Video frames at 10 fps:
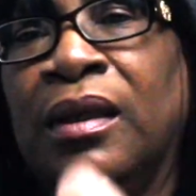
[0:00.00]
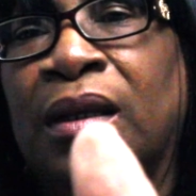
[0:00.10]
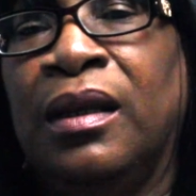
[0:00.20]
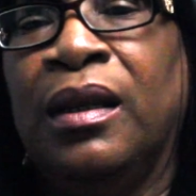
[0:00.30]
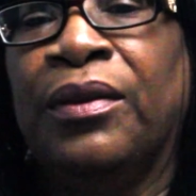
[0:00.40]

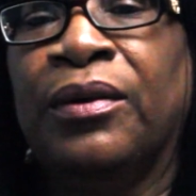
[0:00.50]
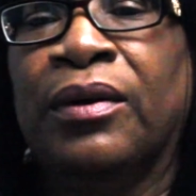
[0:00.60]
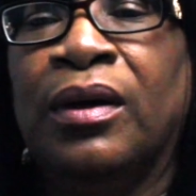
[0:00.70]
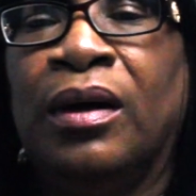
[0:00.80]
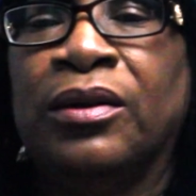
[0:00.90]
get another
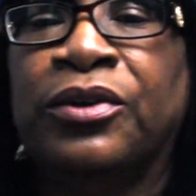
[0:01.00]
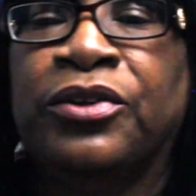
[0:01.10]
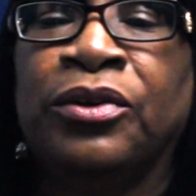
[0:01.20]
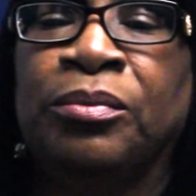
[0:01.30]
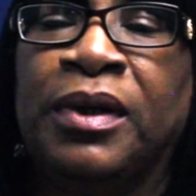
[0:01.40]
color
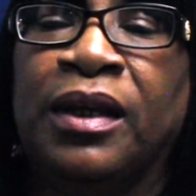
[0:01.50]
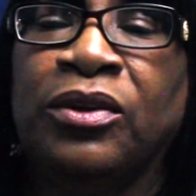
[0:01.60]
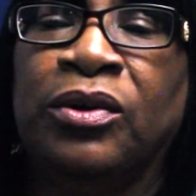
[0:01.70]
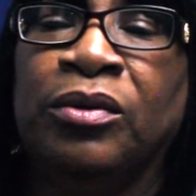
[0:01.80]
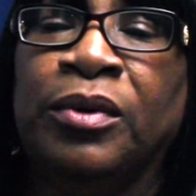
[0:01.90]
too, but I
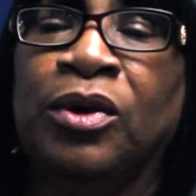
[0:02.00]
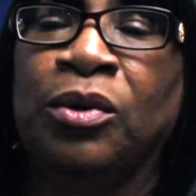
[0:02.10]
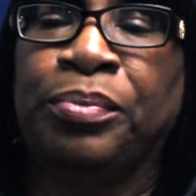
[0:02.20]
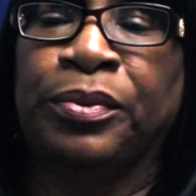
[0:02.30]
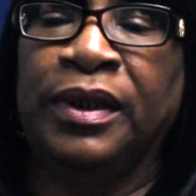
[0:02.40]
thought it would
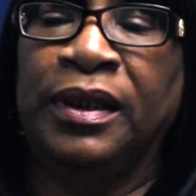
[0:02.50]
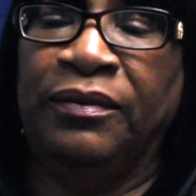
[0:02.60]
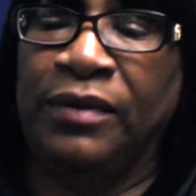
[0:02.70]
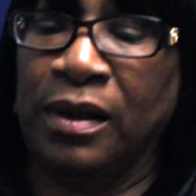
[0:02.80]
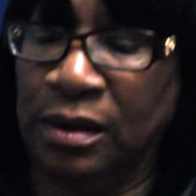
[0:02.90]
go pretty.
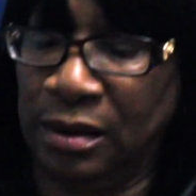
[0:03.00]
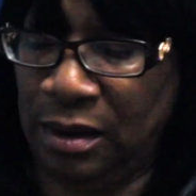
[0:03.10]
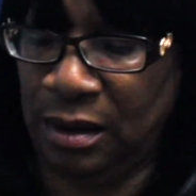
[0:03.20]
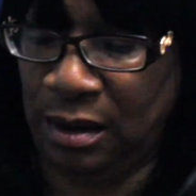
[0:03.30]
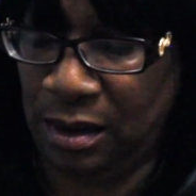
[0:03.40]
If I could
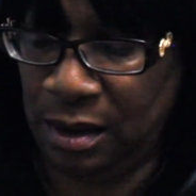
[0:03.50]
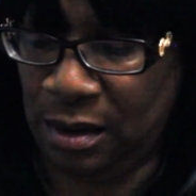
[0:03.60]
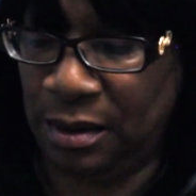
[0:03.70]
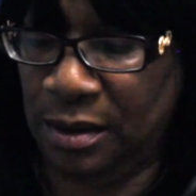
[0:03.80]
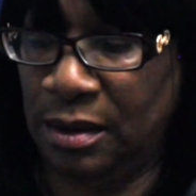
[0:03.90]

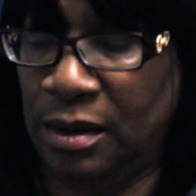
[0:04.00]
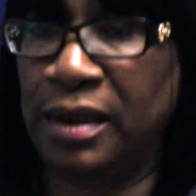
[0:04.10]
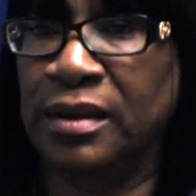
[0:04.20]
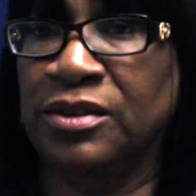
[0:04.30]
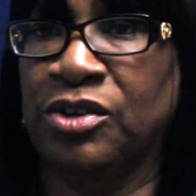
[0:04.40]

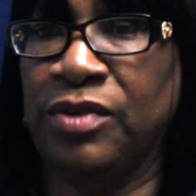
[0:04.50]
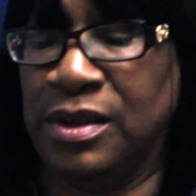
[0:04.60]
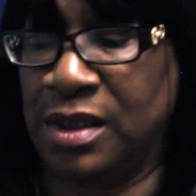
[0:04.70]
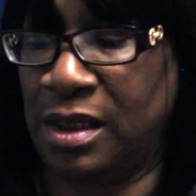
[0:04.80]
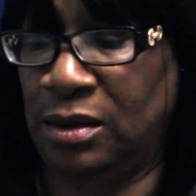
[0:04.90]
let it
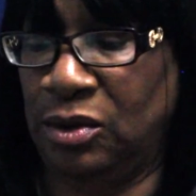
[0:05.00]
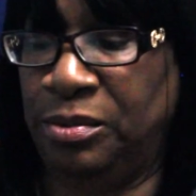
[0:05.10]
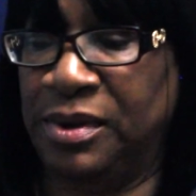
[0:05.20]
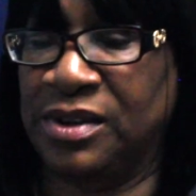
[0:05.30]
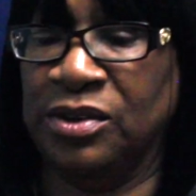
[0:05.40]
stretch out a
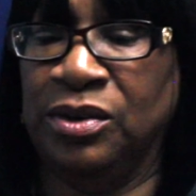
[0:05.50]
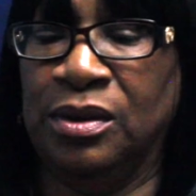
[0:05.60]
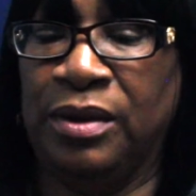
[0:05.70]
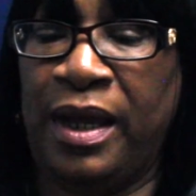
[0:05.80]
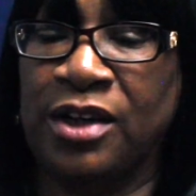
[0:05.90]
little bit so you
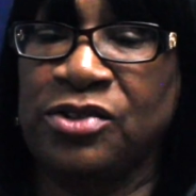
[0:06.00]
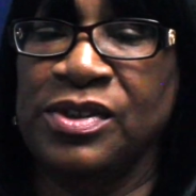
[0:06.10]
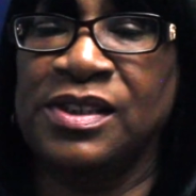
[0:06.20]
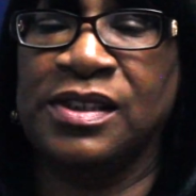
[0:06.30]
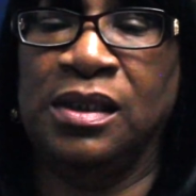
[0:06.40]
could
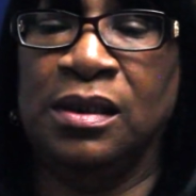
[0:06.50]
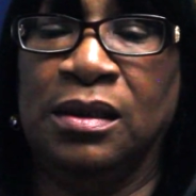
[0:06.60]
actually see it.